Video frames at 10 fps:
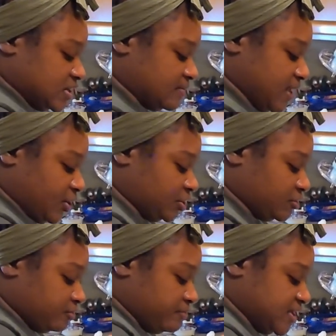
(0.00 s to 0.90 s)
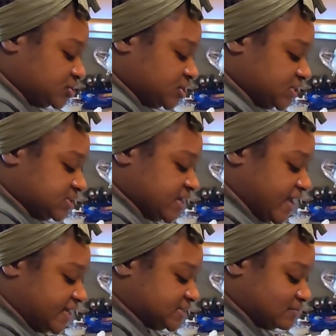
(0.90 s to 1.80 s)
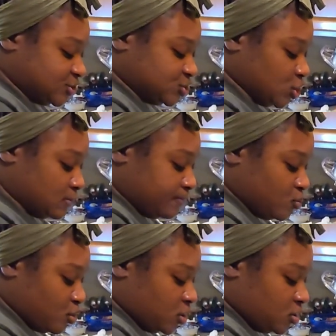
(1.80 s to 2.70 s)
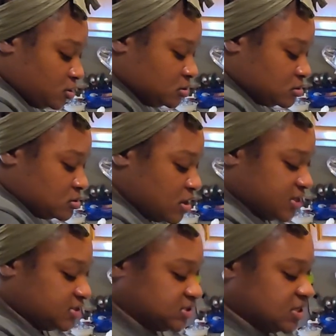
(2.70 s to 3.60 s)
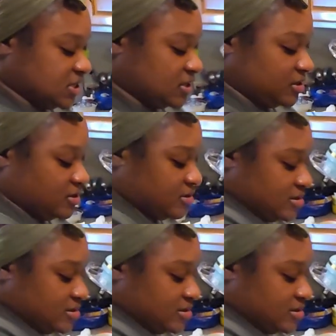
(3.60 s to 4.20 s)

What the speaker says: So I'm not going to measure this, guys. I'm just going to pour until